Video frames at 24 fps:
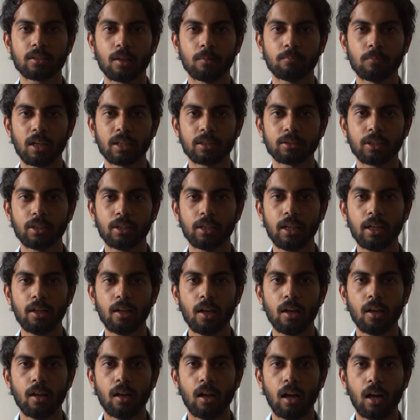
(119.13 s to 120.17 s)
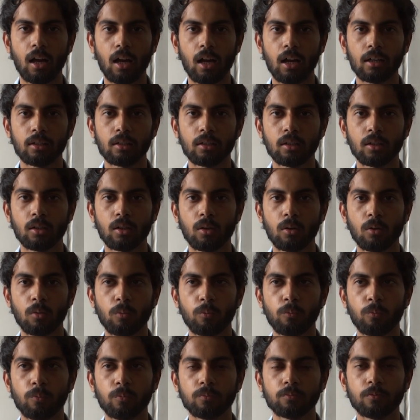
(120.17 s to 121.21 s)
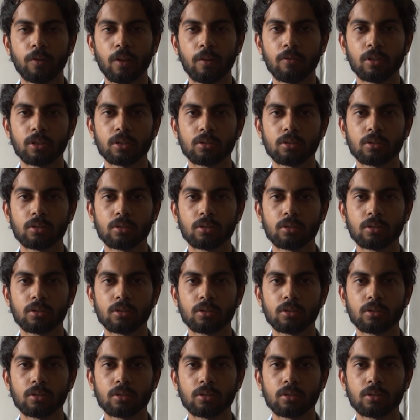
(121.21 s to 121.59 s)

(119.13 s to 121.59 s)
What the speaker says: complexity, and we were